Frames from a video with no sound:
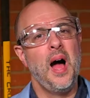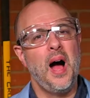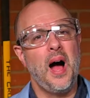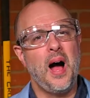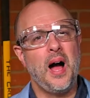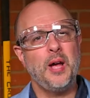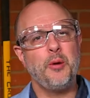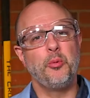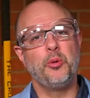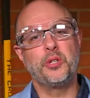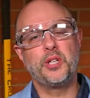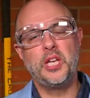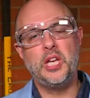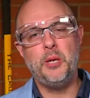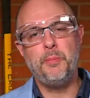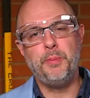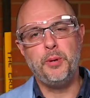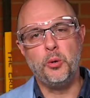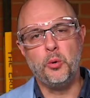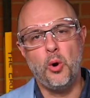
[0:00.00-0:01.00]
I will
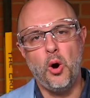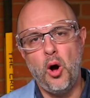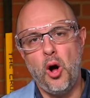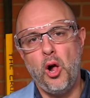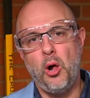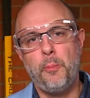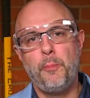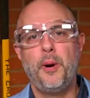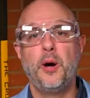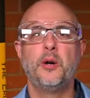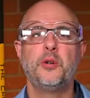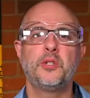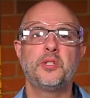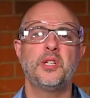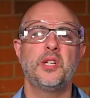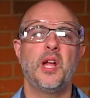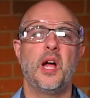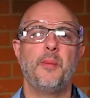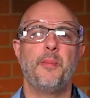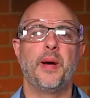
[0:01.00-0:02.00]
keep you all
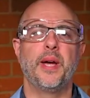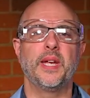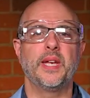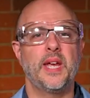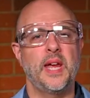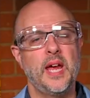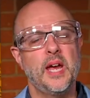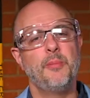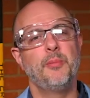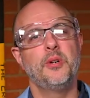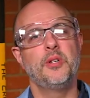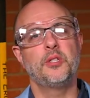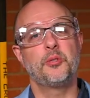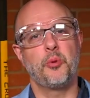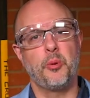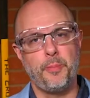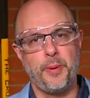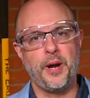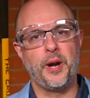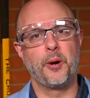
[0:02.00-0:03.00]
posted on my camera's
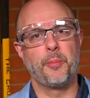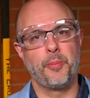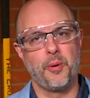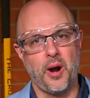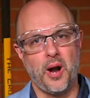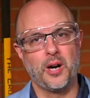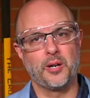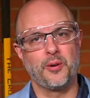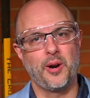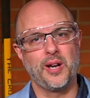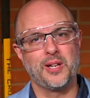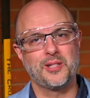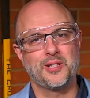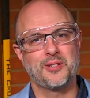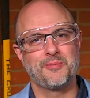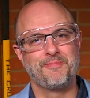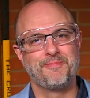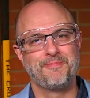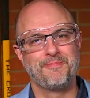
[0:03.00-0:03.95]
repair progress.